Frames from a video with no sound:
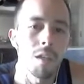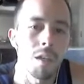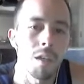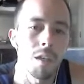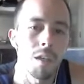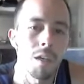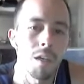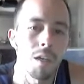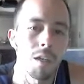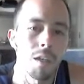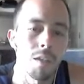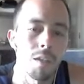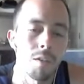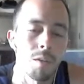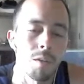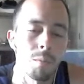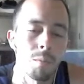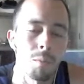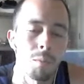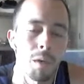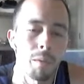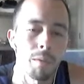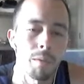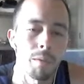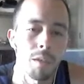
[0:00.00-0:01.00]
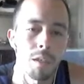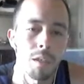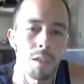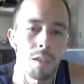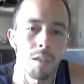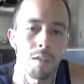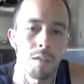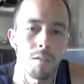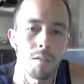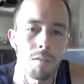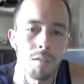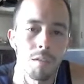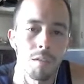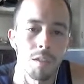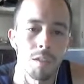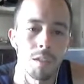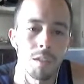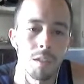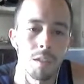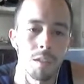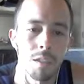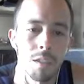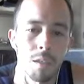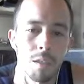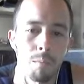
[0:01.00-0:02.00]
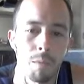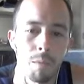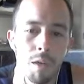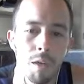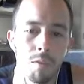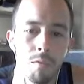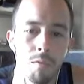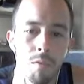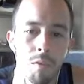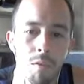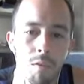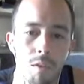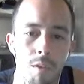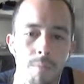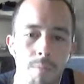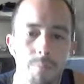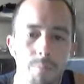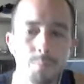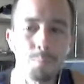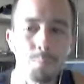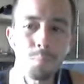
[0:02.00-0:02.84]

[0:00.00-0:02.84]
you can probably get a decent amount for it.